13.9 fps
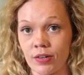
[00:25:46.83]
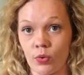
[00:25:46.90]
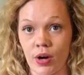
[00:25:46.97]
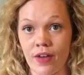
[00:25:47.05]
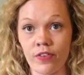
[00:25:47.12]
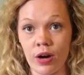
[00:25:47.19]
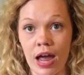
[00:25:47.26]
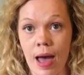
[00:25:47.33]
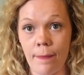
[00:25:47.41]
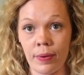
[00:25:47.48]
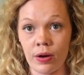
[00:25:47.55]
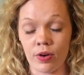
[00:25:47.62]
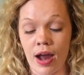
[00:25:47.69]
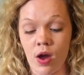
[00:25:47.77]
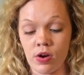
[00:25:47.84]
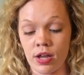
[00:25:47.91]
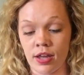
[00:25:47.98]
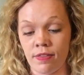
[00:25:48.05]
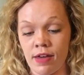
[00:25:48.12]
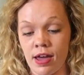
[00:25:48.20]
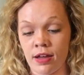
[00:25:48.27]
Or whatever happened around
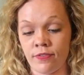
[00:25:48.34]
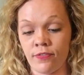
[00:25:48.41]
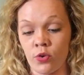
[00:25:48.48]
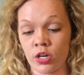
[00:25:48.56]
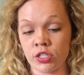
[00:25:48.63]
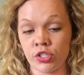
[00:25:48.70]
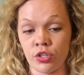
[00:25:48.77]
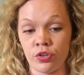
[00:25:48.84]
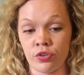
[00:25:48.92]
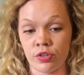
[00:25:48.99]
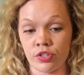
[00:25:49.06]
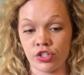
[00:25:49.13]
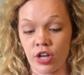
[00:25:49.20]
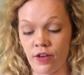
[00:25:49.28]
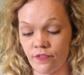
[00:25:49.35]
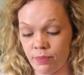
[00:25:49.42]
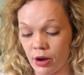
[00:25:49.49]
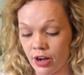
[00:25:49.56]
it that forced you to shove